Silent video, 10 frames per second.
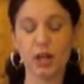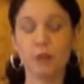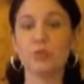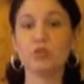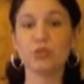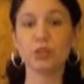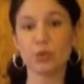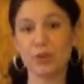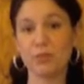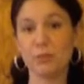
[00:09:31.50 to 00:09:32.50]
Usually you
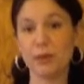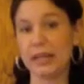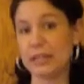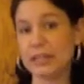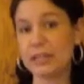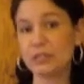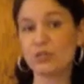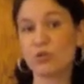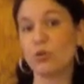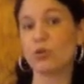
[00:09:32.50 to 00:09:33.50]
have to buy it in
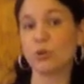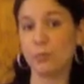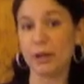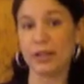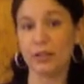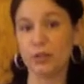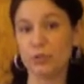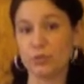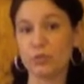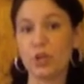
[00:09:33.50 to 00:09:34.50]
tincture, or you can buy it
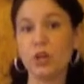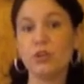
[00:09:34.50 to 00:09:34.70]
loose.